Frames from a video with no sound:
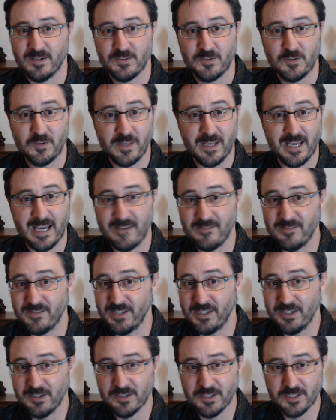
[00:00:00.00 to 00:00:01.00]
Do they have
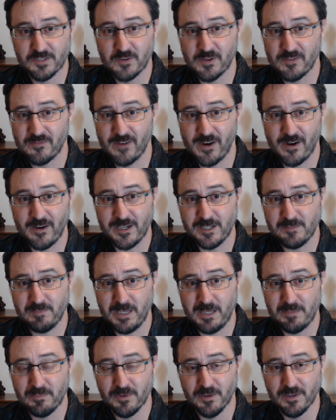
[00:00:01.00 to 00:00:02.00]
deals with various
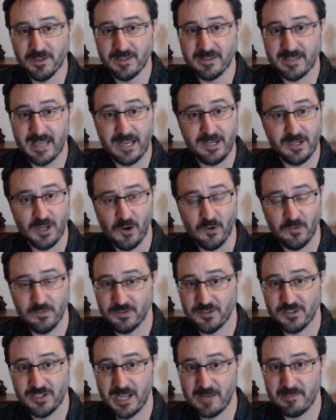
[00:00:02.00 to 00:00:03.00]
people and they don't
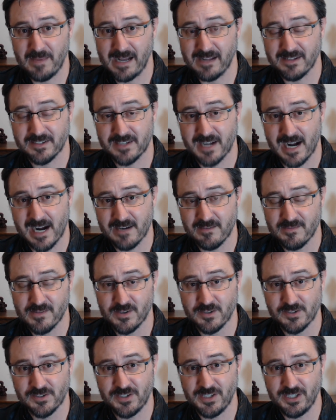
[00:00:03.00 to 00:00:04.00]
step outside of
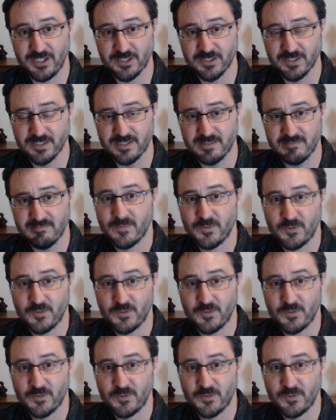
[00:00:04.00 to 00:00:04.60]
those deals?